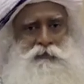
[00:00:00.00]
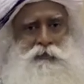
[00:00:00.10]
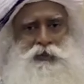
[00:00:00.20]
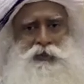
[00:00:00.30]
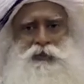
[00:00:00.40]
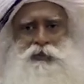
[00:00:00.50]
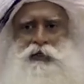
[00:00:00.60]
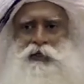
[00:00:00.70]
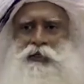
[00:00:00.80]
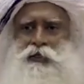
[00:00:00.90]
are machines
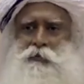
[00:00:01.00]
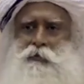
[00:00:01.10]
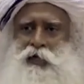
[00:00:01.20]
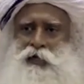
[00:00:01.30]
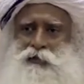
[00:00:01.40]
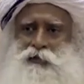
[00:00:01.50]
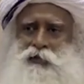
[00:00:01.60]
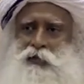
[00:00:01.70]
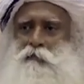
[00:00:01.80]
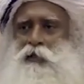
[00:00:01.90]
created by
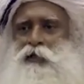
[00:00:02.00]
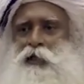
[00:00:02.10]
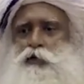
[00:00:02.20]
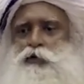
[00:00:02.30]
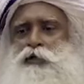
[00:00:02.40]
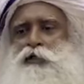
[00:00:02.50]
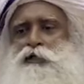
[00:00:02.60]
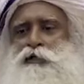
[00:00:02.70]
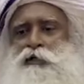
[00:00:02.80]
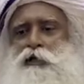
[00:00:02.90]
us, but they do
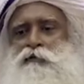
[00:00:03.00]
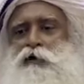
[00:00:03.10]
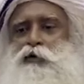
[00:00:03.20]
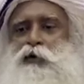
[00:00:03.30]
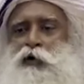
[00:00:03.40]
things that we could